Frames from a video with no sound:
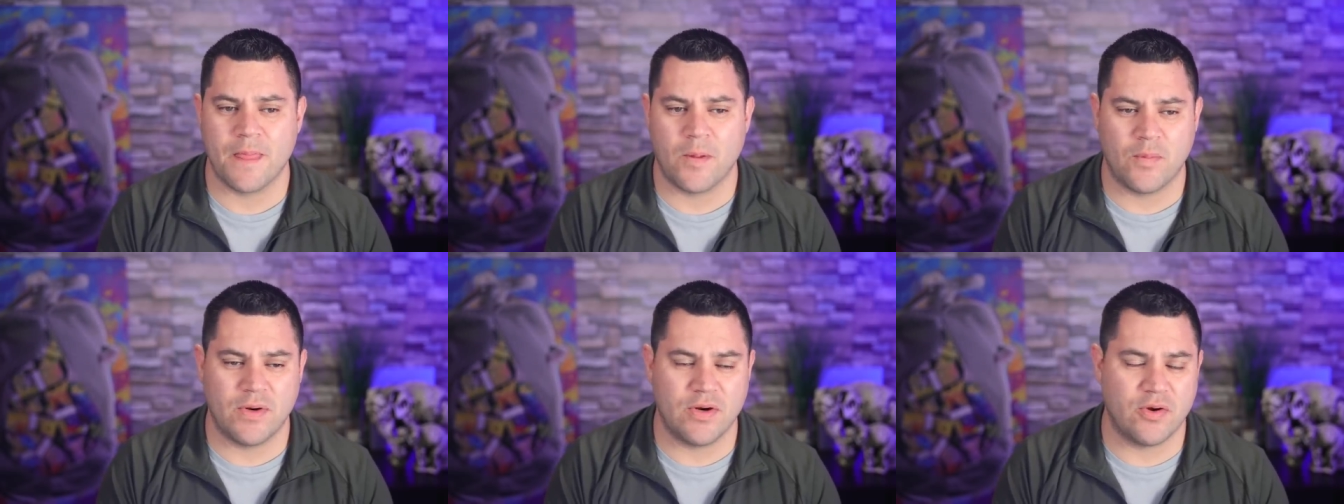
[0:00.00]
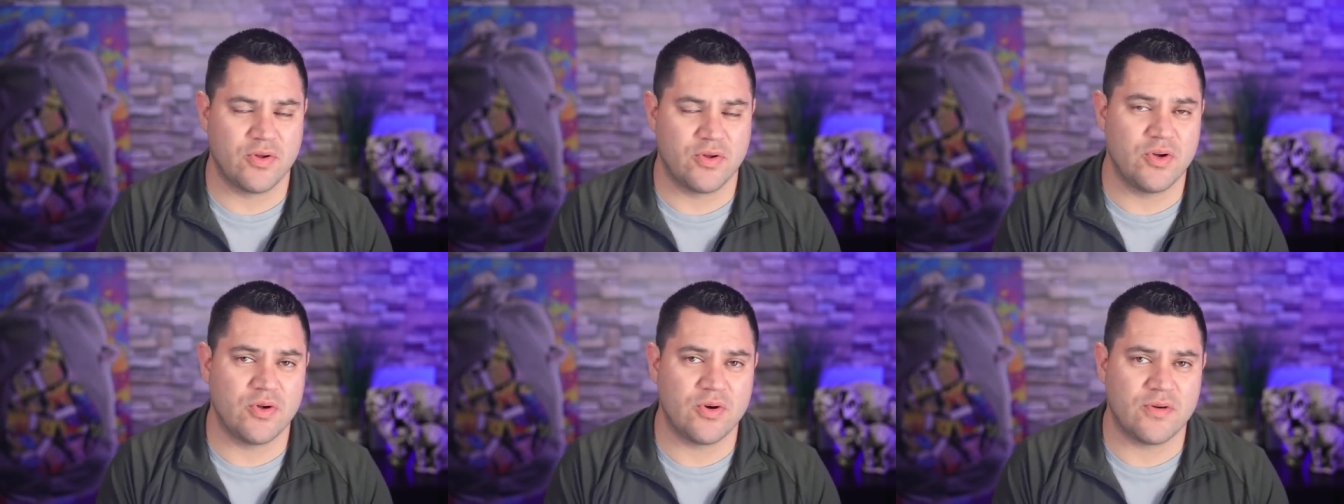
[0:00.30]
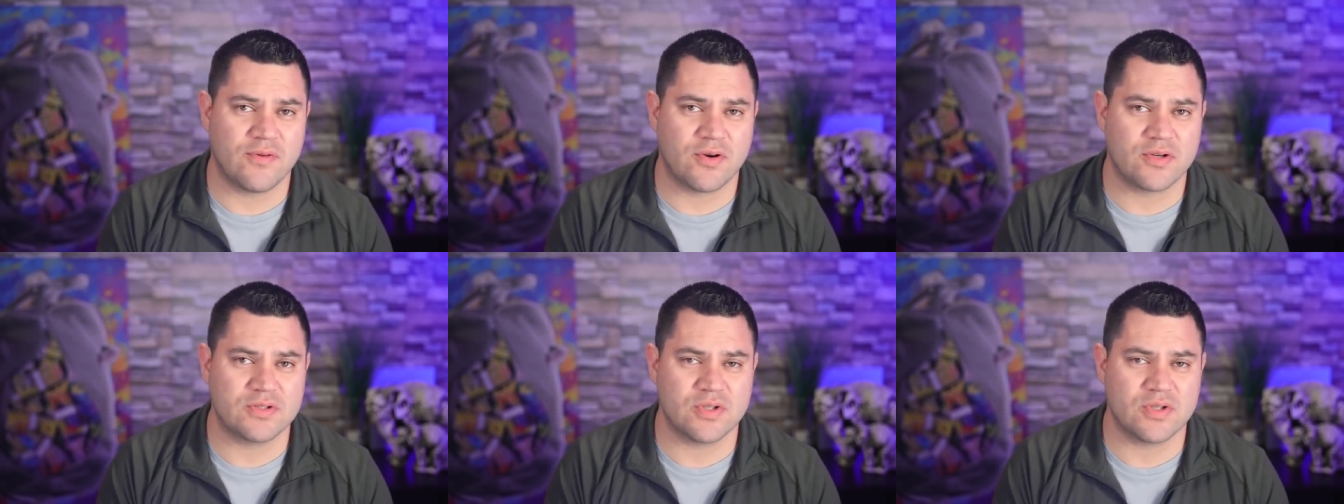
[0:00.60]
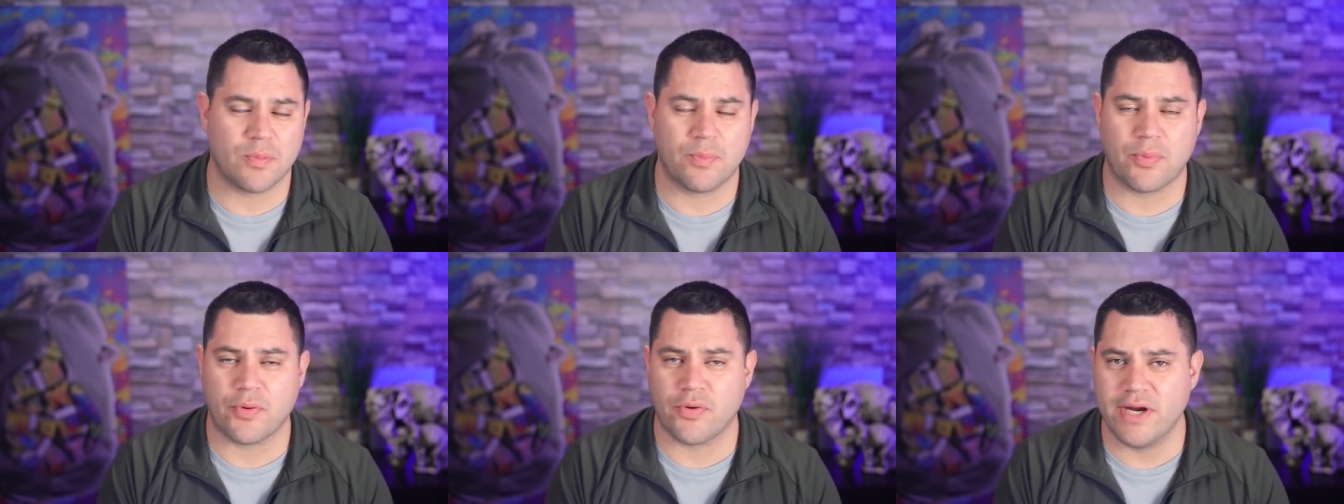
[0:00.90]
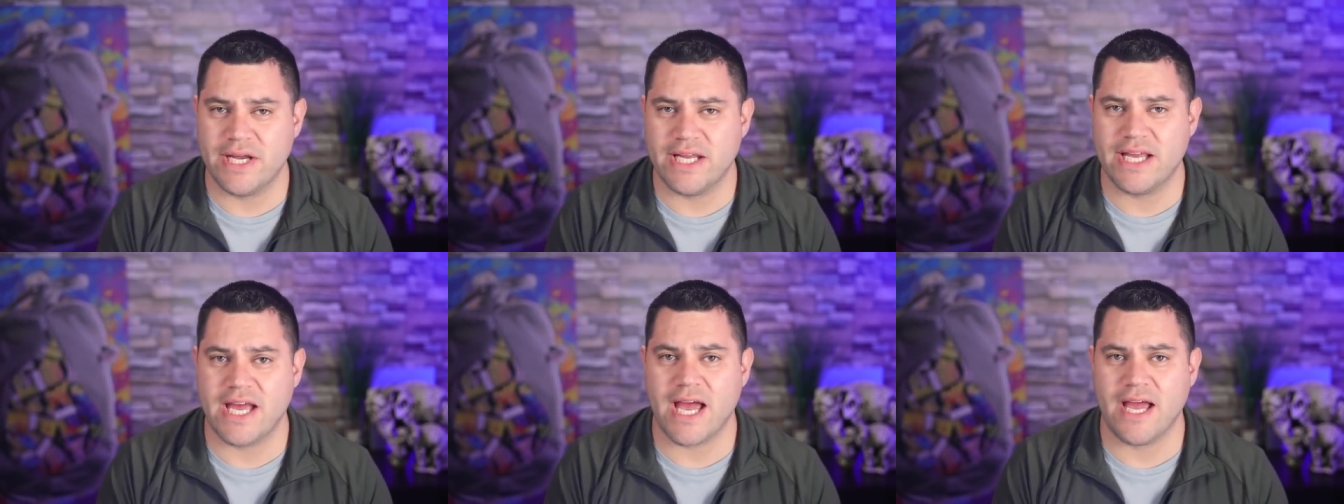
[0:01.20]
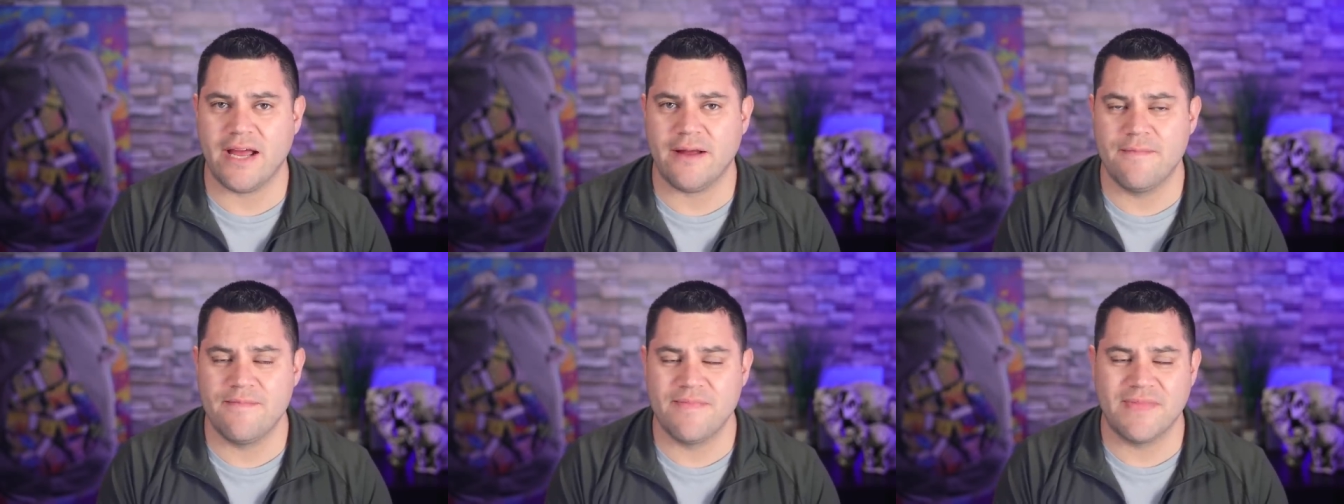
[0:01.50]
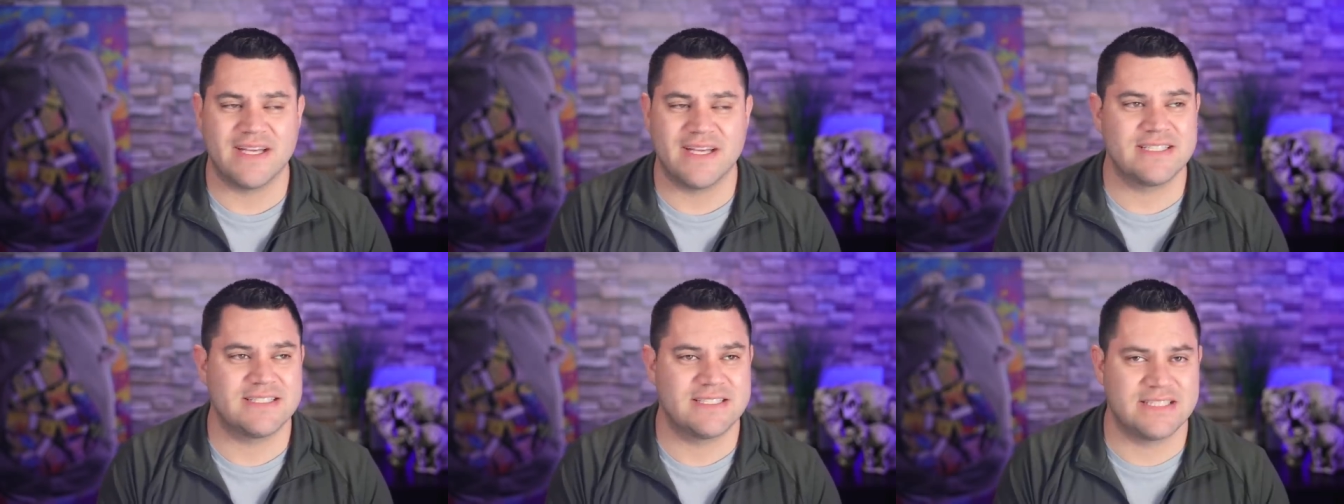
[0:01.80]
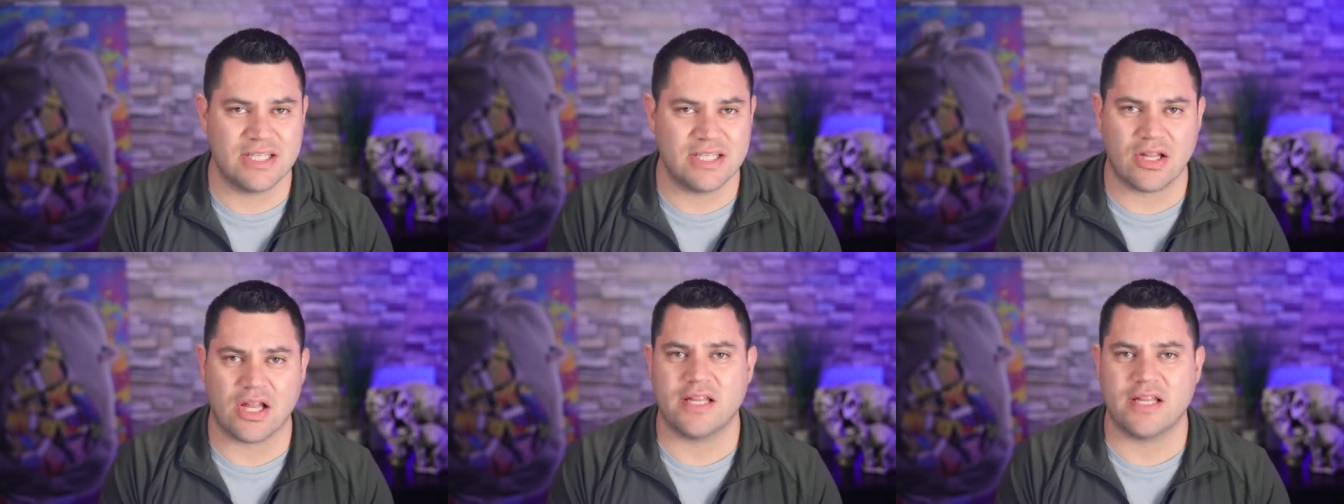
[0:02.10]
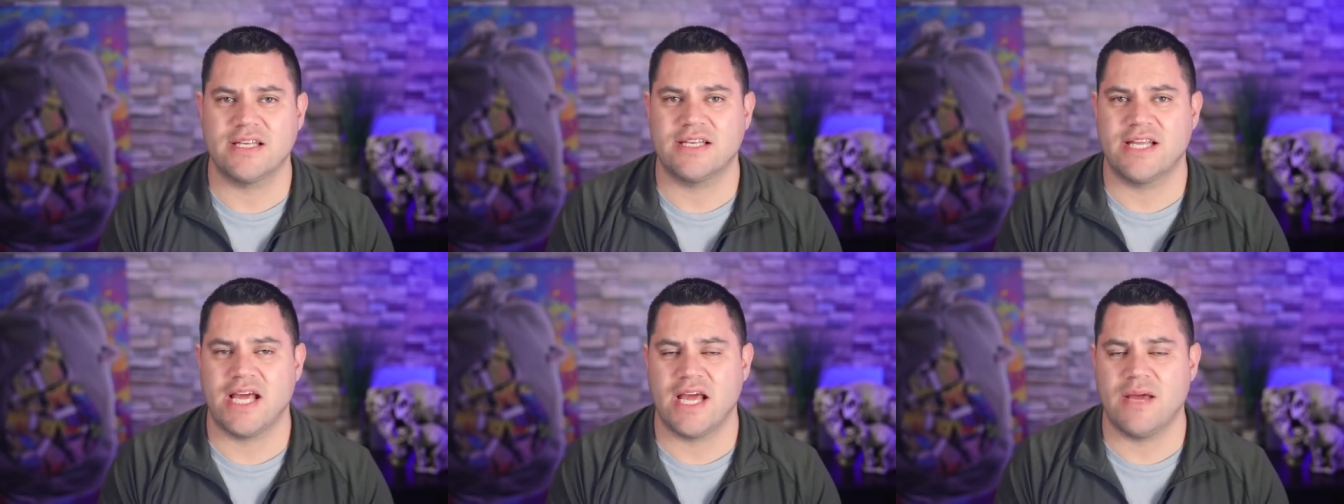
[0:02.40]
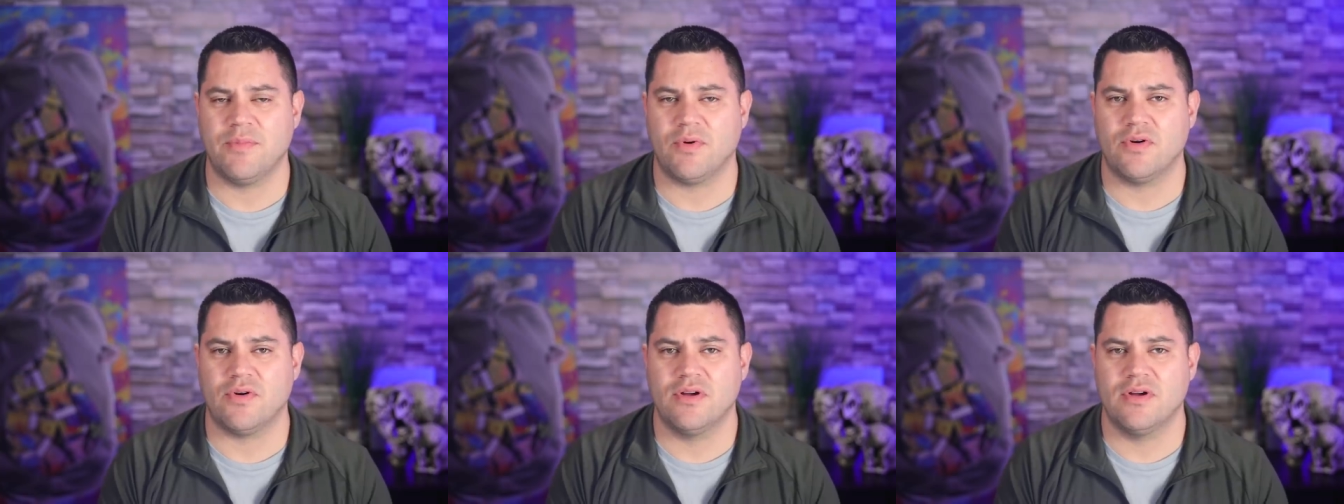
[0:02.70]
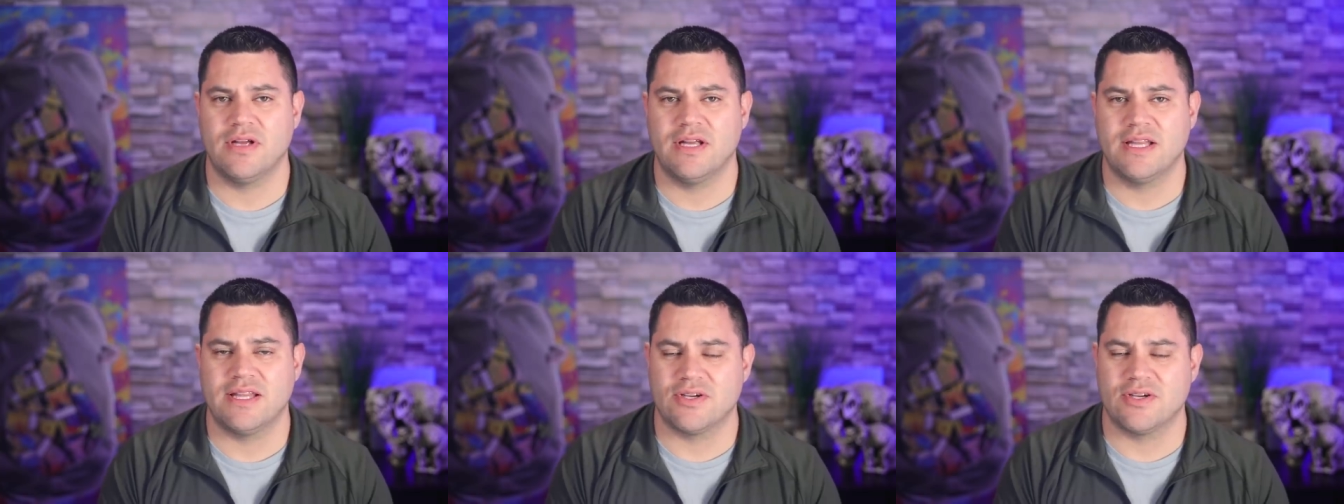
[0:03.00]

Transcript: We know universal pre-K still on the table.